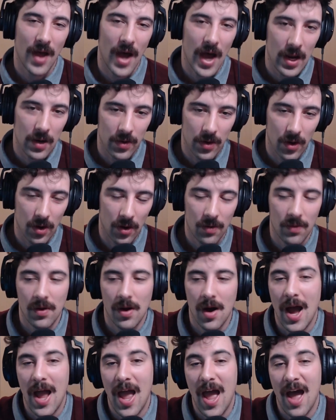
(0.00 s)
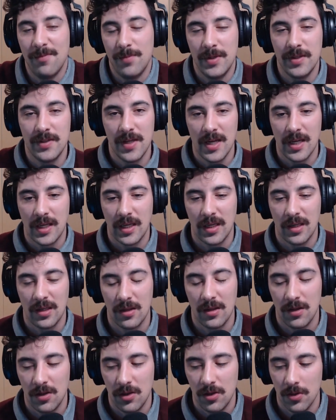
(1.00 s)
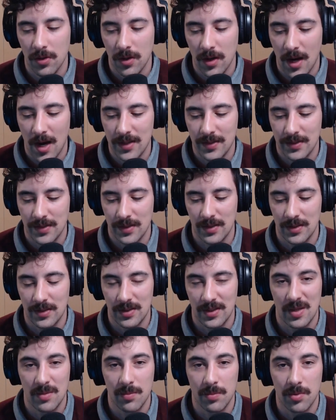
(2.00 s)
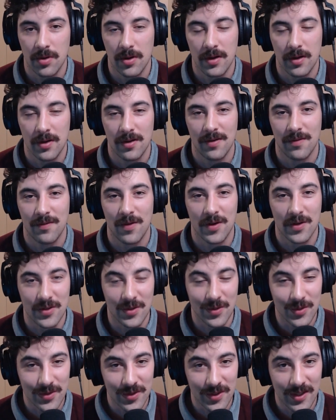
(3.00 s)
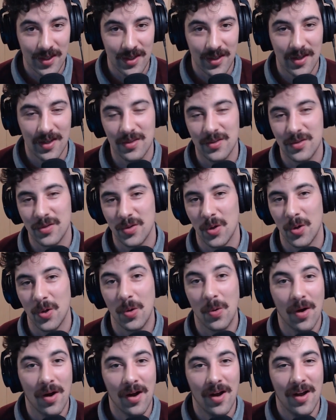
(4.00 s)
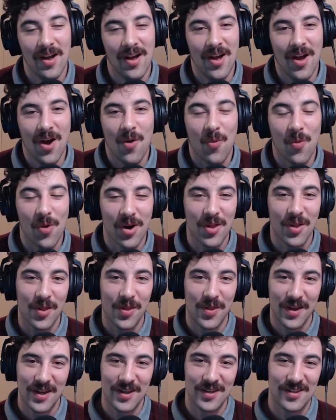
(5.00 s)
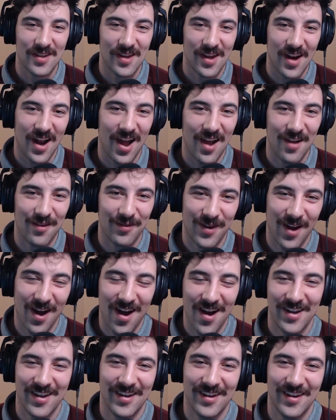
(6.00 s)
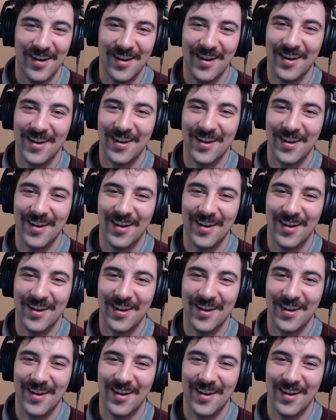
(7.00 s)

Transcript: I don't know. I have been taking your guys' input very seriously. And so one of the things that I've gotten,